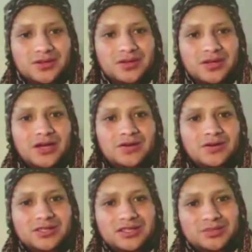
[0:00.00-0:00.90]
no, and
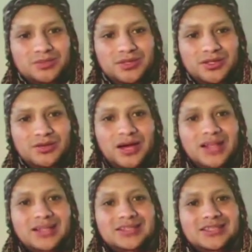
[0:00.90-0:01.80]
all the
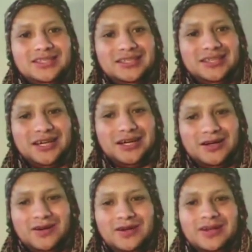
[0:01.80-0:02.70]
spirituality
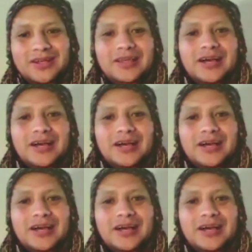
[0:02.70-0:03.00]
and